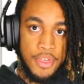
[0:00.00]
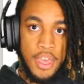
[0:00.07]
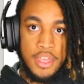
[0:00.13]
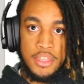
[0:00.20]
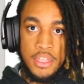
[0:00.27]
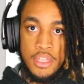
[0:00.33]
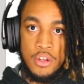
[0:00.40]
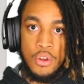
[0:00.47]

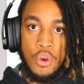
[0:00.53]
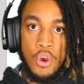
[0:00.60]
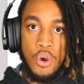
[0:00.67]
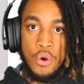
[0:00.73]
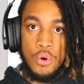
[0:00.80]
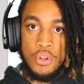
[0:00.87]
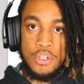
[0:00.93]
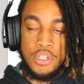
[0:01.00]
and then
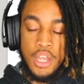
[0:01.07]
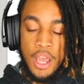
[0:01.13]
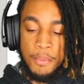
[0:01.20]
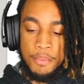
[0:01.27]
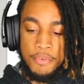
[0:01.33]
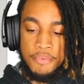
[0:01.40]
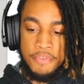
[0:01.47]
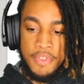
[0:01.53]
on
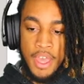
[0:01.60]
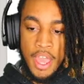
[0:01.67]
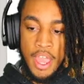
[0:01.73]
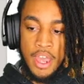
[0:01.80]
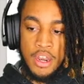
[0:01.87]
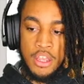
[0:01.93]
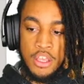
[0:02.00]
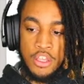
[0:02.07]
top of that,